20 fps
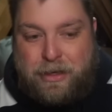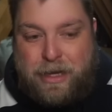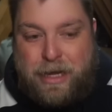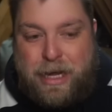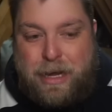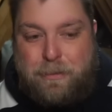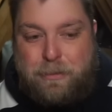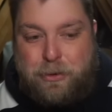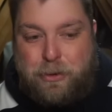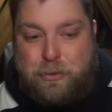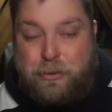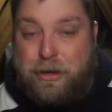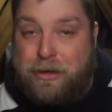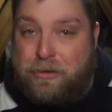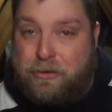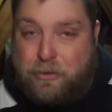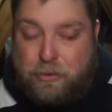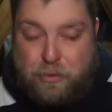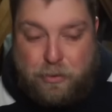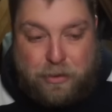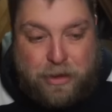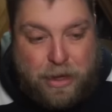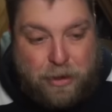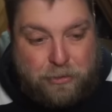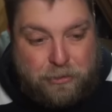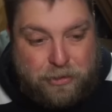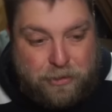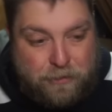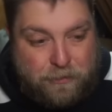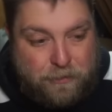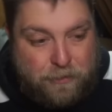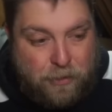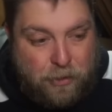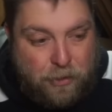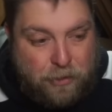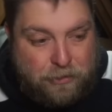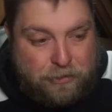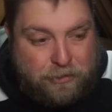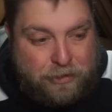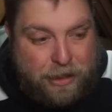debuted in
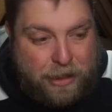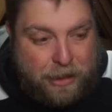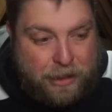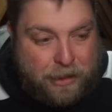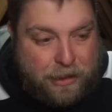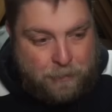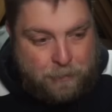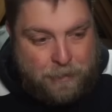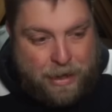2014.